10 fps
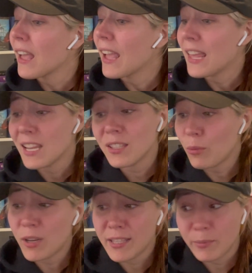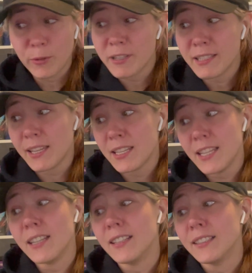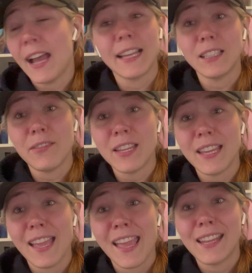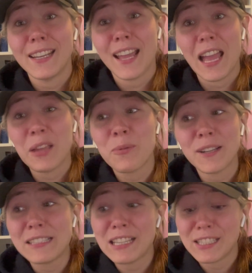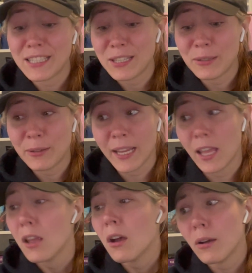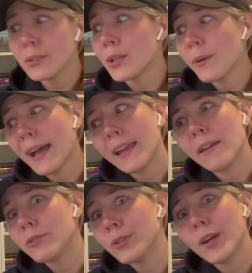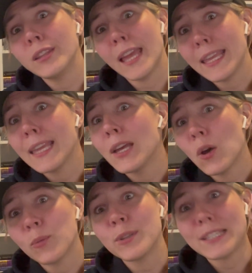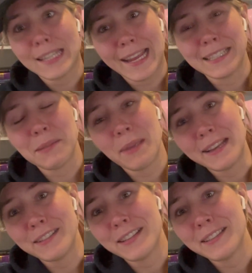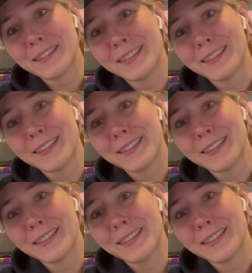And I still want to explore this idea. I love it, and I want to continue doing it. Also, I have drawn like almost 90 pages